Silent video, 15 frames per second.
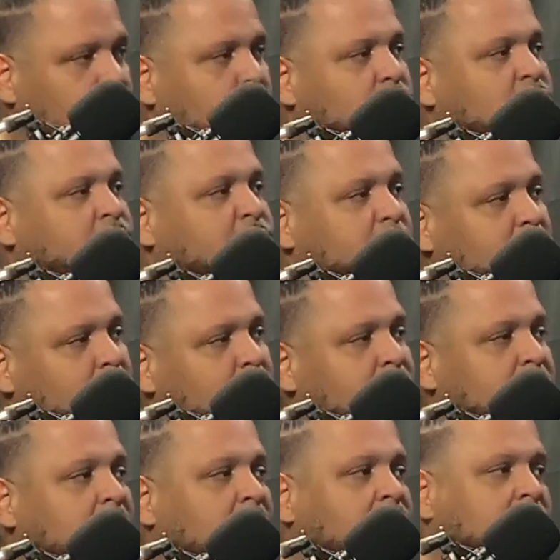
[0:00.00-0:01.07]
you're just putting
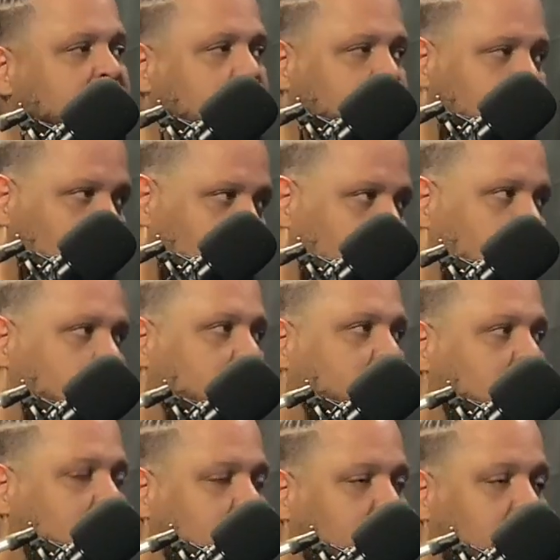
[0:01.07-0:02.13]
yourself as a priority,
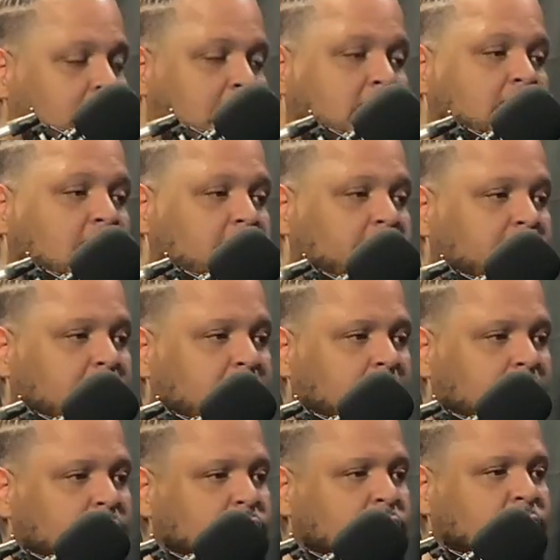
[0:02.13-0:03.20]
and it's tough, man,
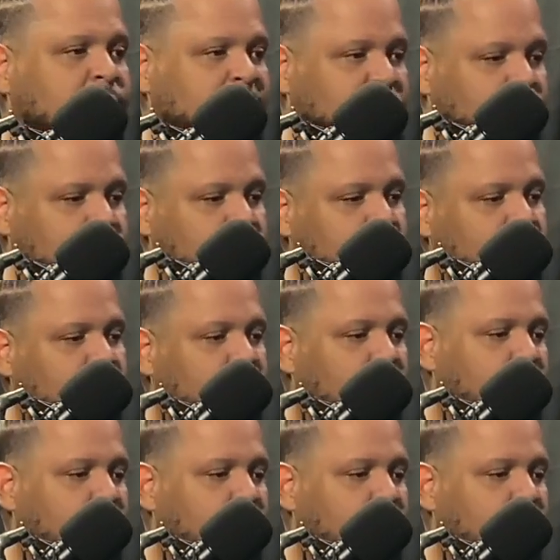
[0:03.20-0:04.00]
because especially when you